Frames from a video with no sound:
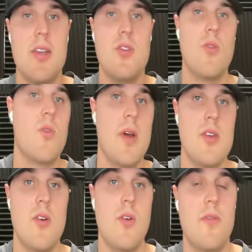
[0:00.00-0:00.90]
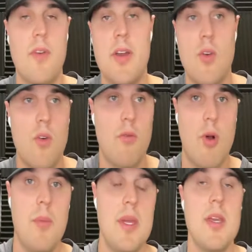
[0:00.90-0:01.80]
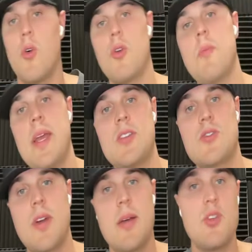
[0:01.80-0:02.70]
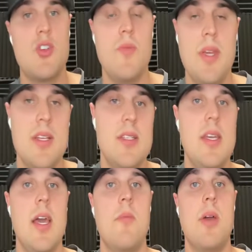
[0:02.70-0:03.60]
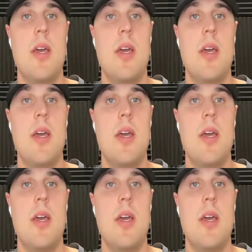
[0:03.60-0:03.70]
don't quite know and find it overwhelming, well, go to my Instagram, shoot me a DM,